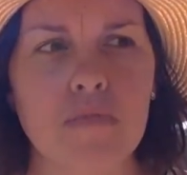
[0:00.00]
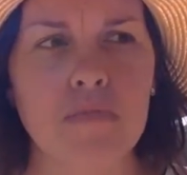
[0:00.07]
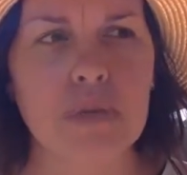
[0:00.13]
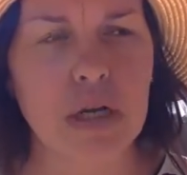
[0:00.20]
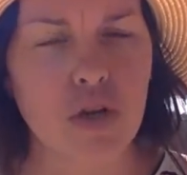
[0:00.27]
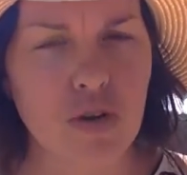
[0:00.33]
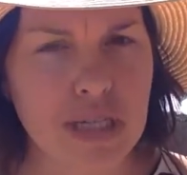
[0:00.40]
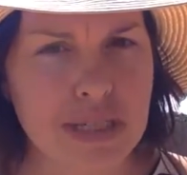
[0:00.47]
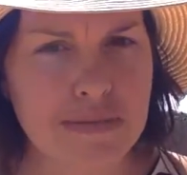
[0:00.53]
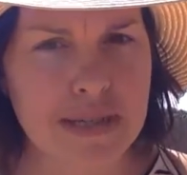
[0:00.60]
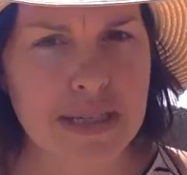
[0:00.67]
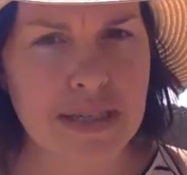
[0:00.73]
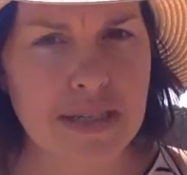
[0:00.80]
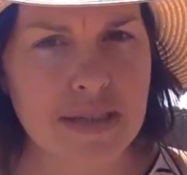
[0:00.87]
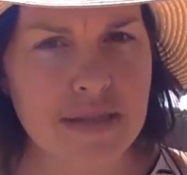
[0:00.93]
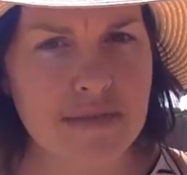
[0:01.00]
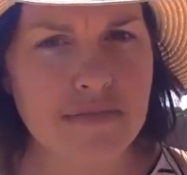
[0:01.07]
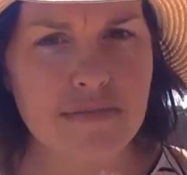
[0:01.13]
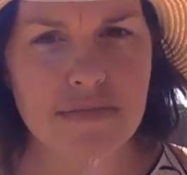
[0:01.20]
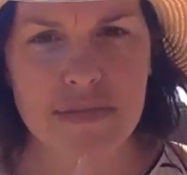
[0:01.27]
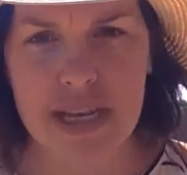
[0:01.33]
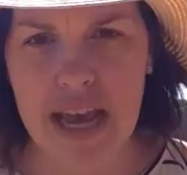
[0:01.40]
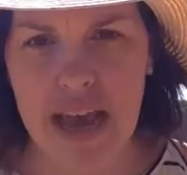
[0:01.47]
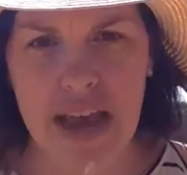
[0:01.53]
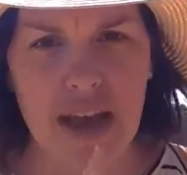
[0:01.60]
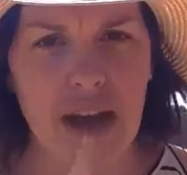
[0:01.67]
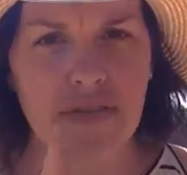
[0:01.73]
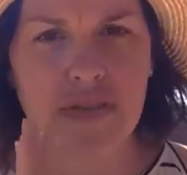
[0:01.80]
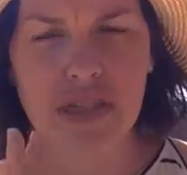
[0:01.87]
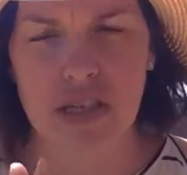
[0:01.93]
But Christmas
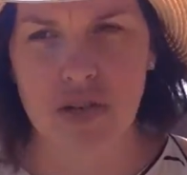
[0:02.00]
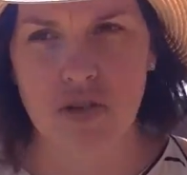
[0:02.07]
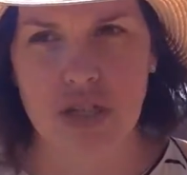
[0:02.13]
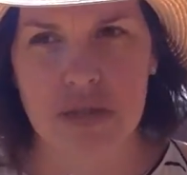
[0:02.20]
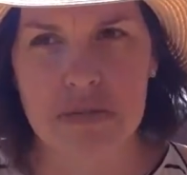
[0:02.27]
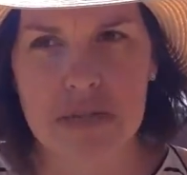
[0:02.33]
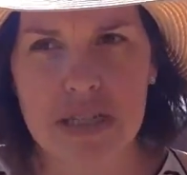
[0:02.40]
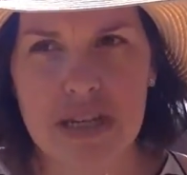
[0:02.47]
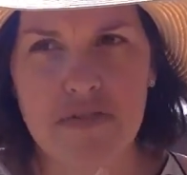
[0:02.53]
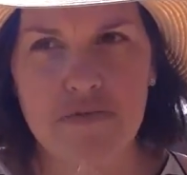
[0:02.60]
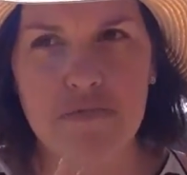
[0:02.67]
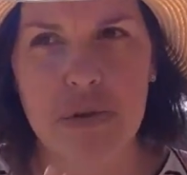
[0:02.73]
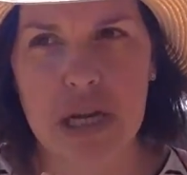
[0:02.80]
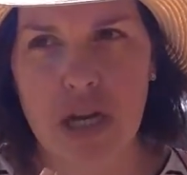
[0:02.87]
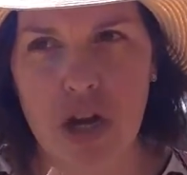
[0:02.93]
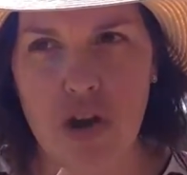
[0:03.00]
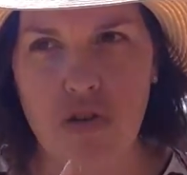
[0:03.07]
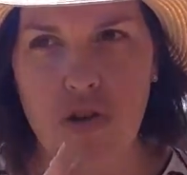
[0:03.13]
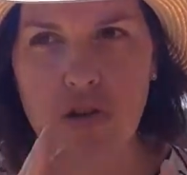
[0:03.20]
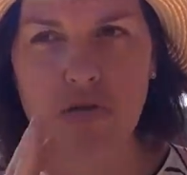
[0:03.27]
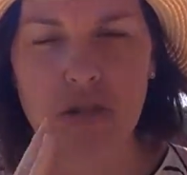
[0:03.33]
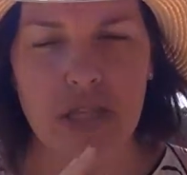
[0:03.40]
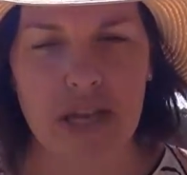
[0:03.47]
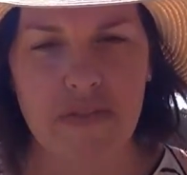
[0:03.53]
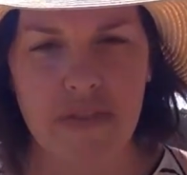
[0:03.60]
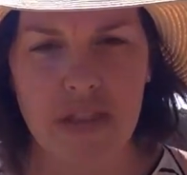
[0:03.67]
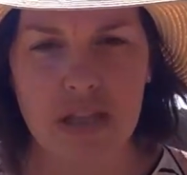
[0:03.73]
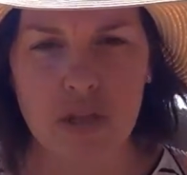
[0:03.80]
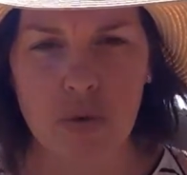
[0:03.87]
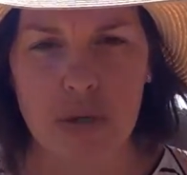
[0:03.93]
Day, obviously Christmas Eve, big no-nos.
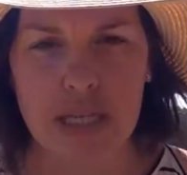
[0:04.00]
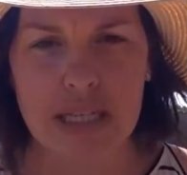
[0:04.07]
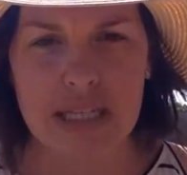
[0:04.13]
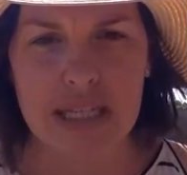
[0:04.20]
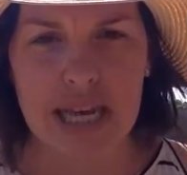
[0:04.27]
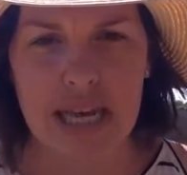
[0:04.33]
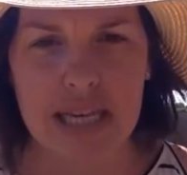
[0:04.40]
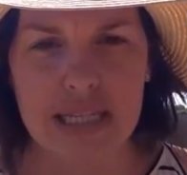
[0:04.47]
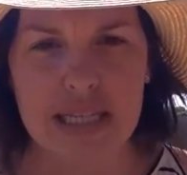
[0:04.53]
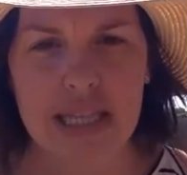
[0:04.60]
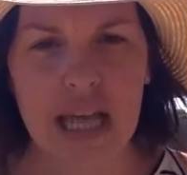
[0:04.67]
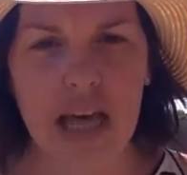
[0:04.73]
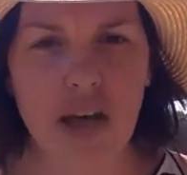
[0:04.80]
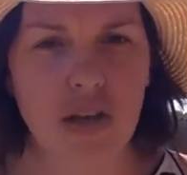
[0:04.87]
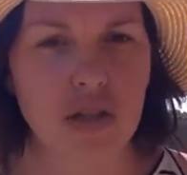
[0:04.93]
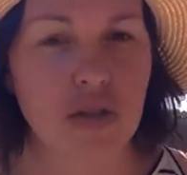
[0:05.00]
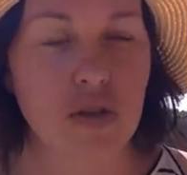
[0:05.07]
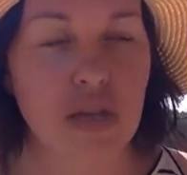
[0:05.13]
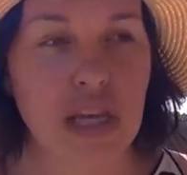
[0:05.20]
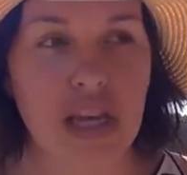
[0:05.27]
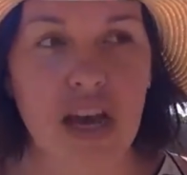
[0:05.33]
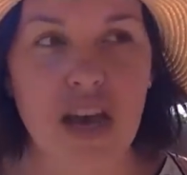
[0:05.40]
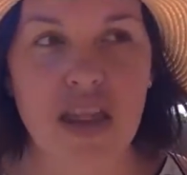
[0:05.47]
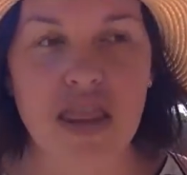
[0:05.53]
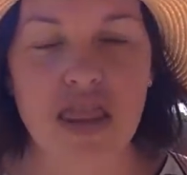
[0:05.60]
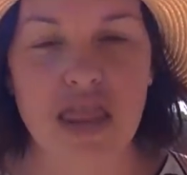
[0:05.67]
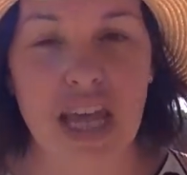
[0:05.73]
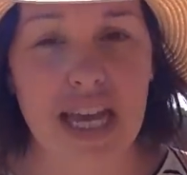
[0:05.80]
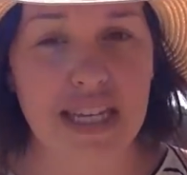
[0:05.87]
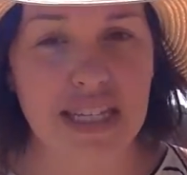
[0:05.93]
Even the 26th. I also think
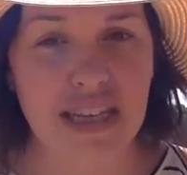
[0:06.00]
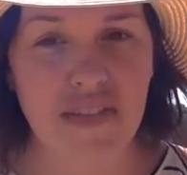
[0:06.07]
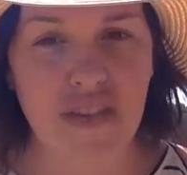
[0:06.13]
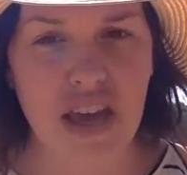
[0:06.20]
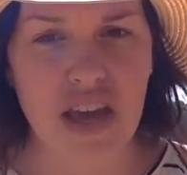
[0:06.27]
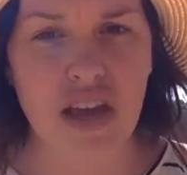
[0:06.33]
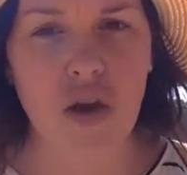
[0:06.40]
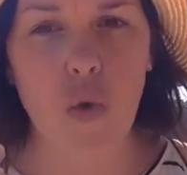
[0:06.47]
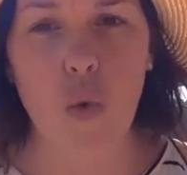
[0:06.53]
Thanksgiving